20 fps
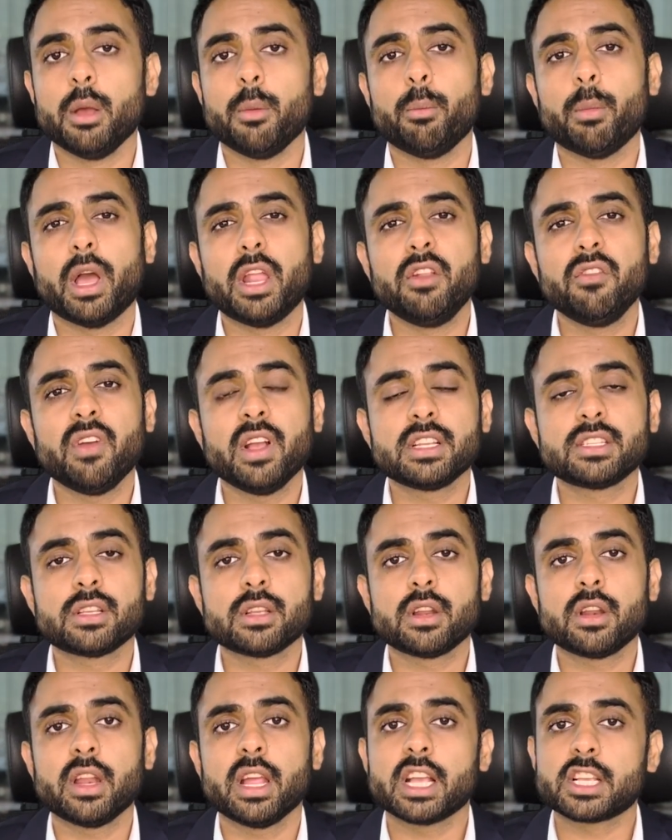
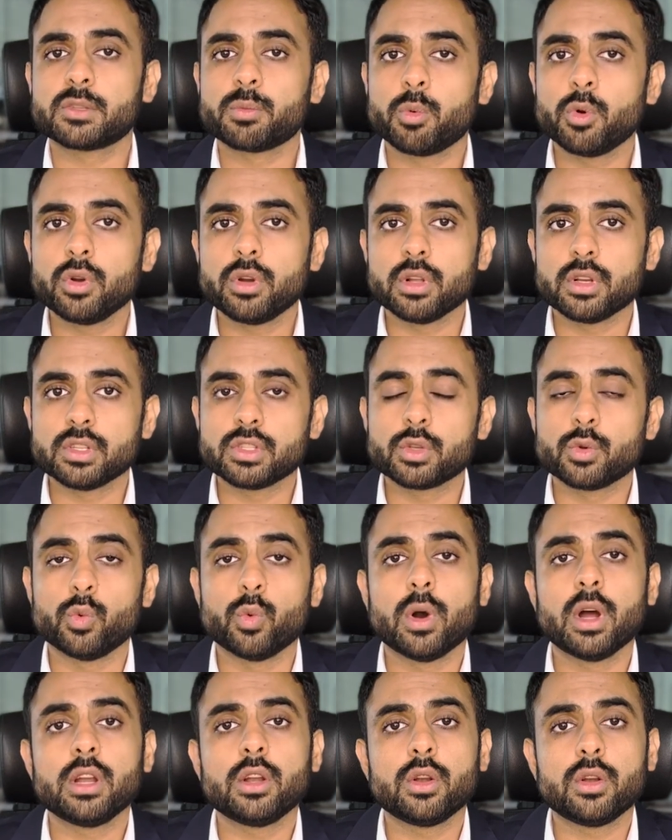Manufacturer exporters who
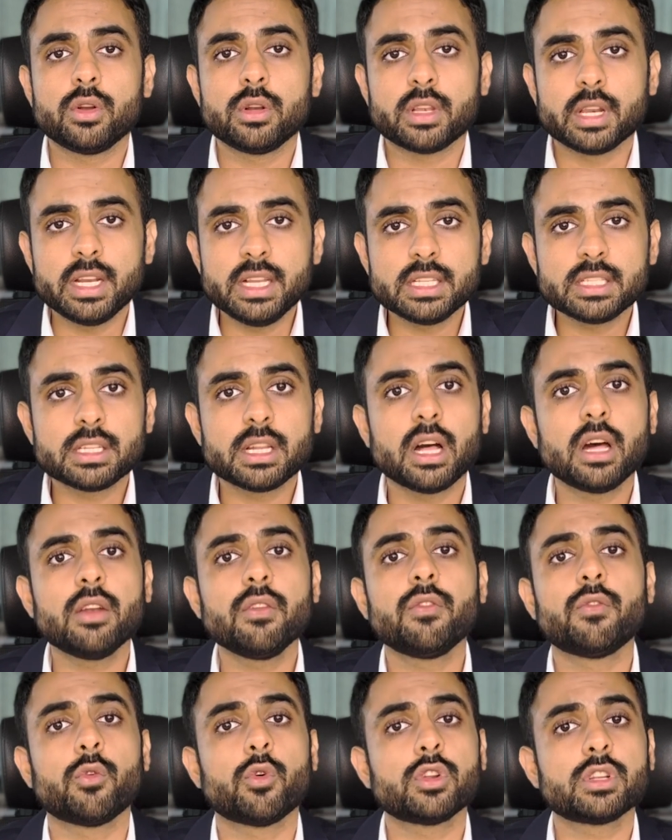are
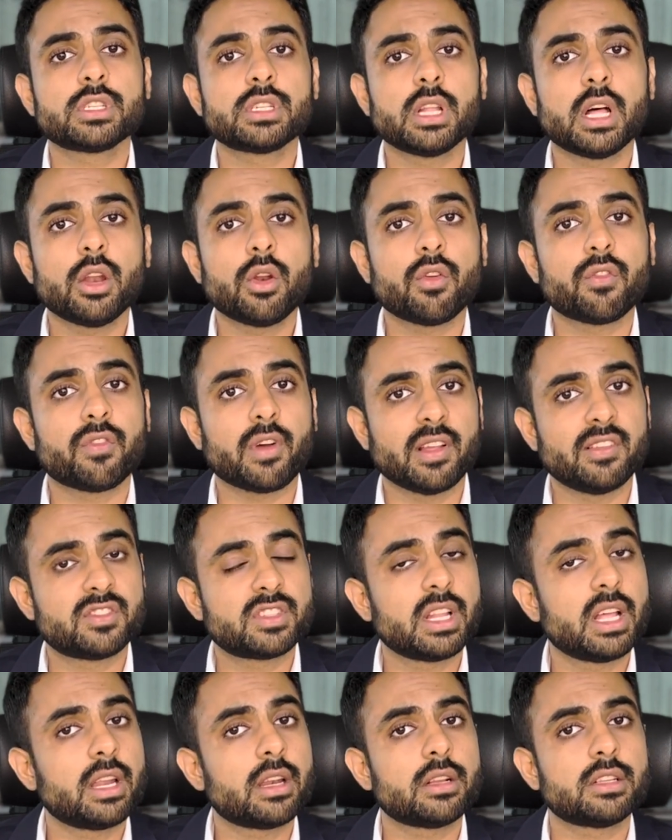3-star, 4-star or
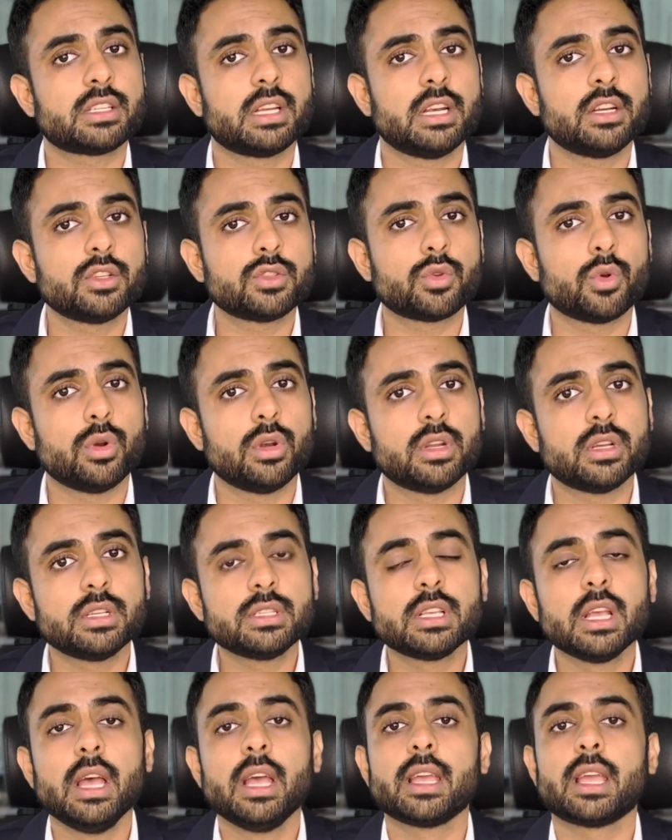5-star status holders
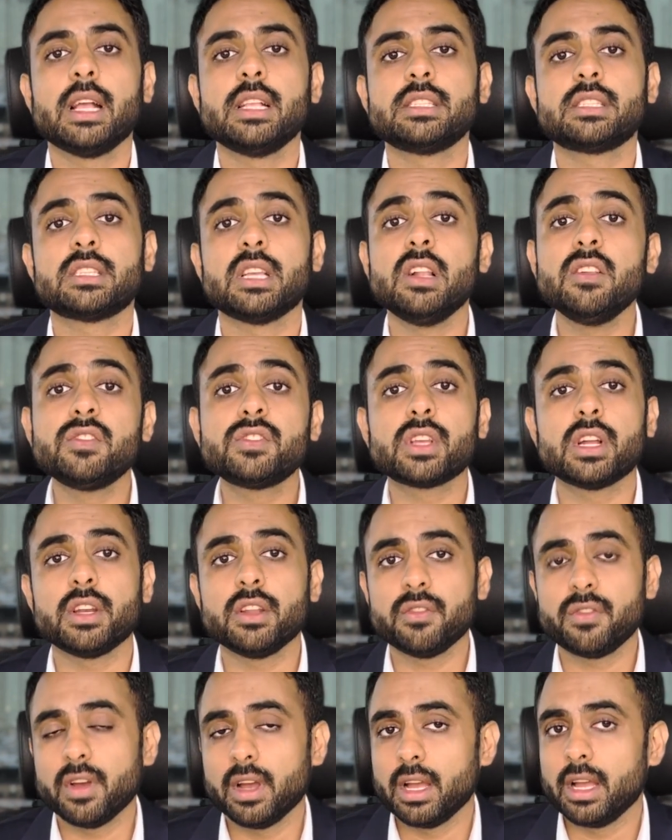can
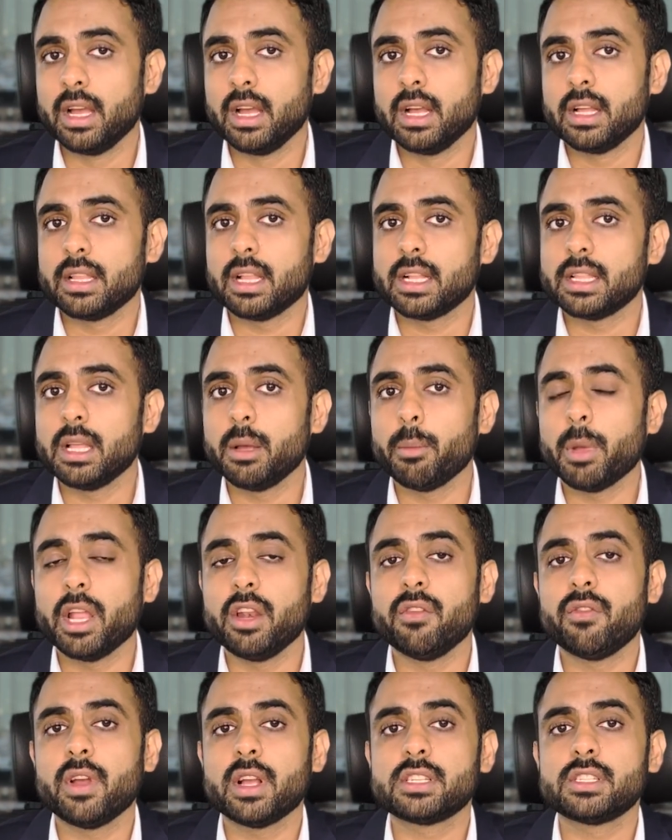self-certify that their
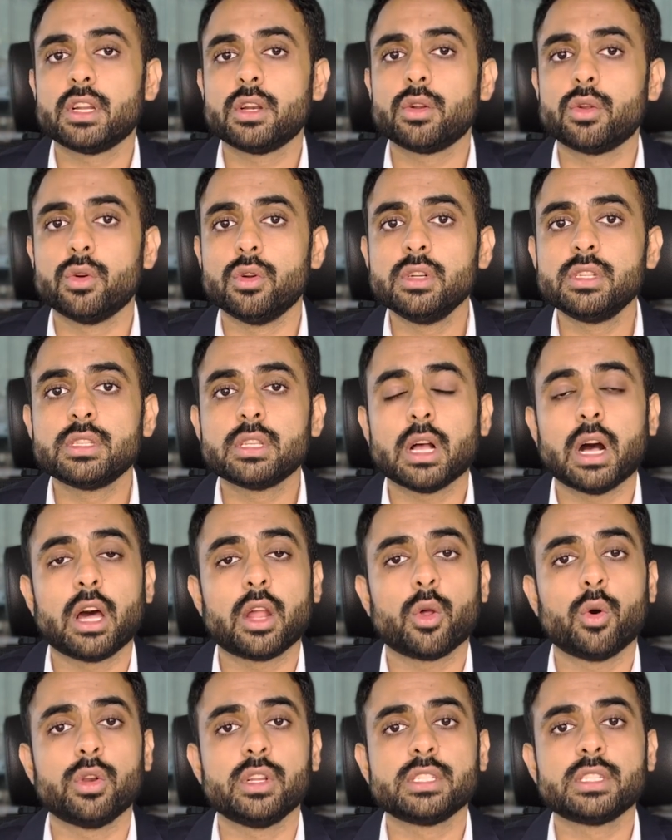manufactured goods are
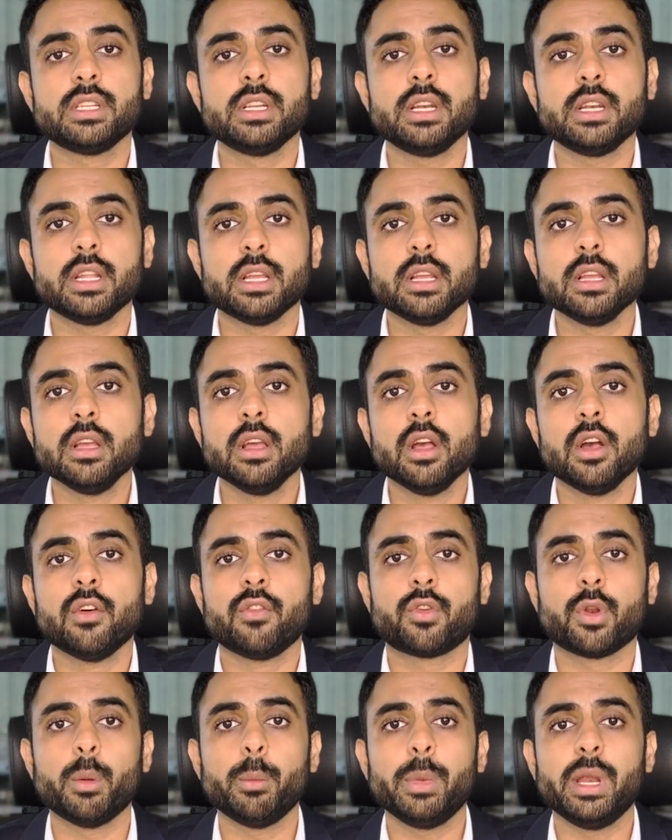originating
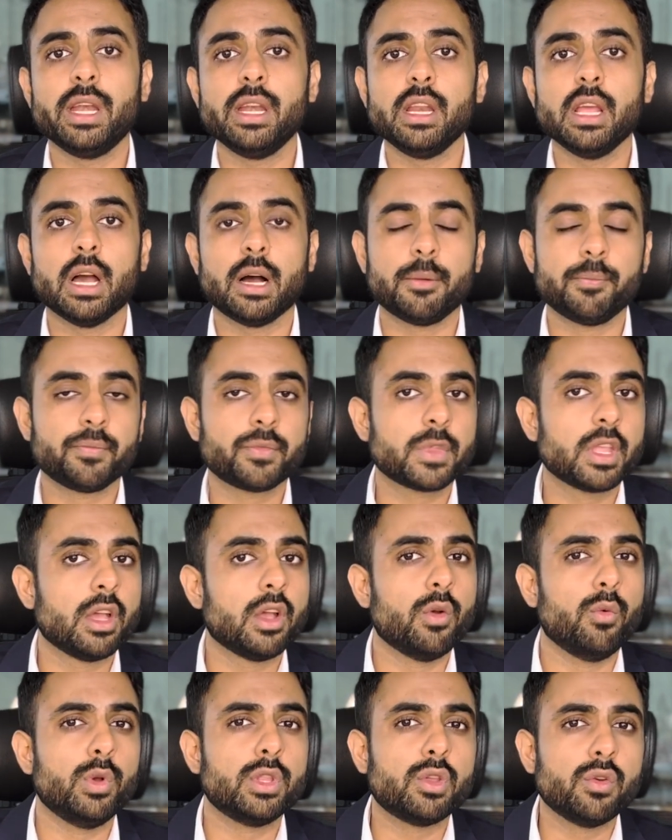from India
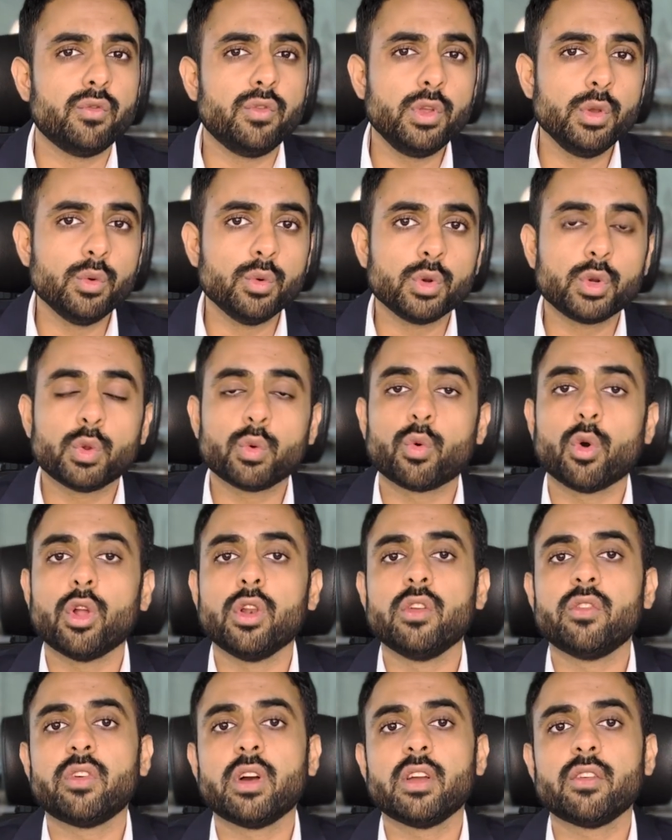with a view to
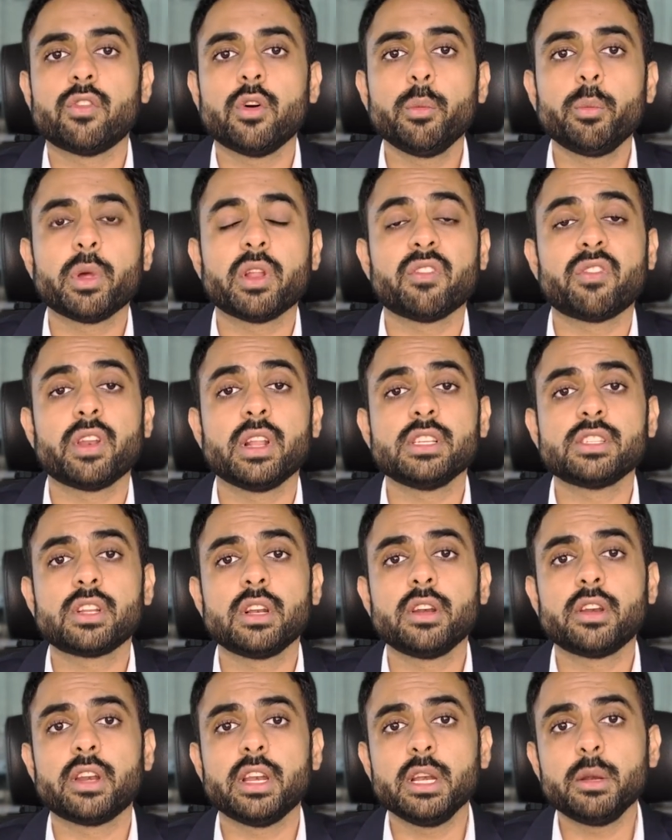qualify for
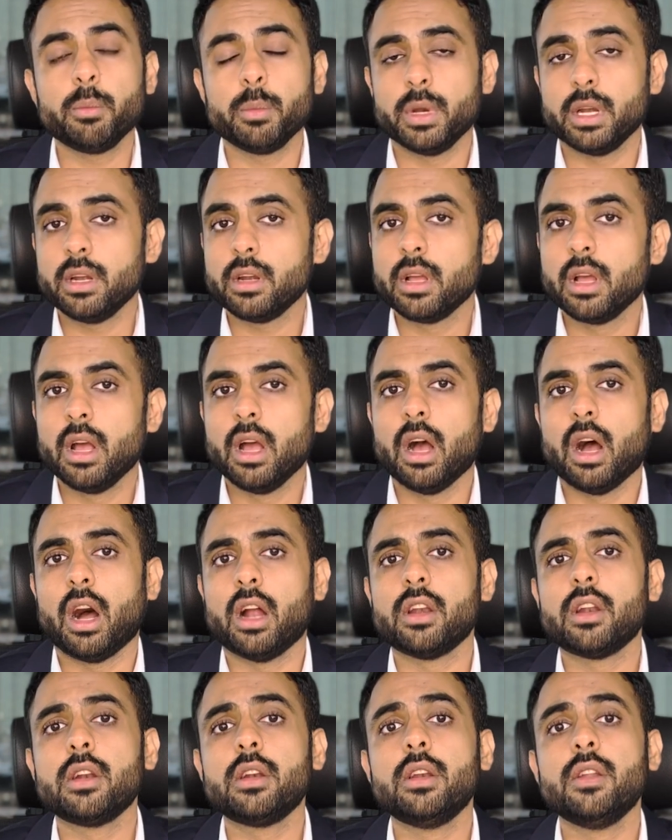preferential treatment
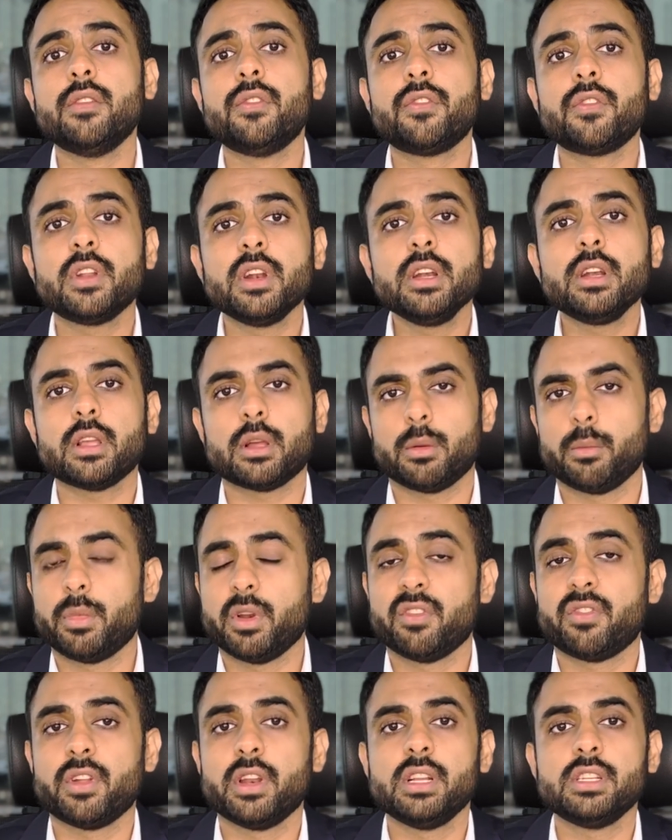under different
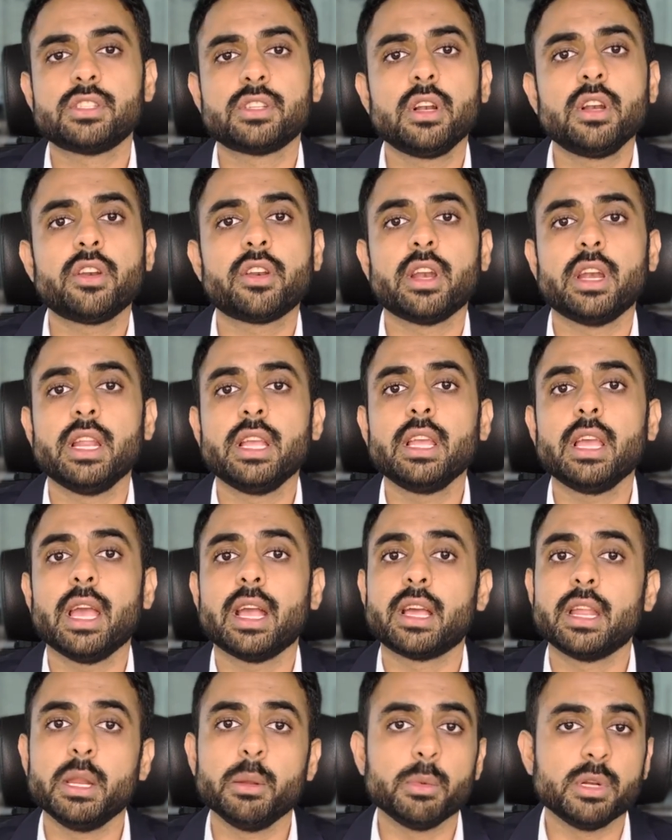preferential trading
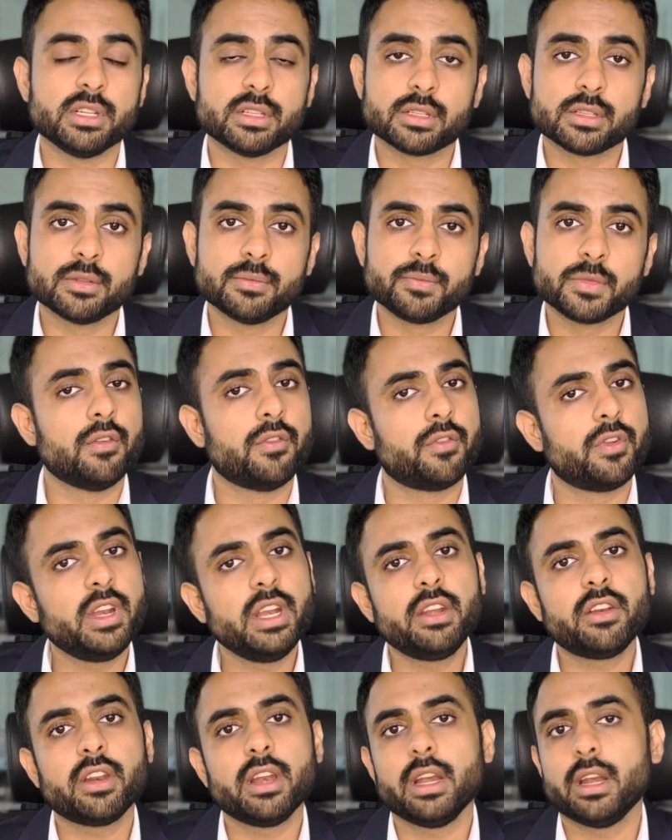agreements, free
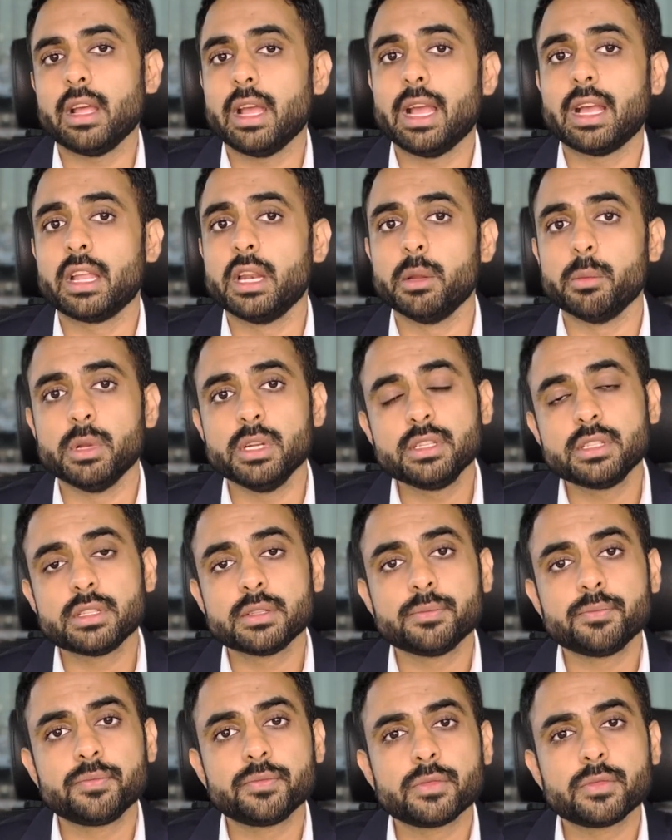trade agreements,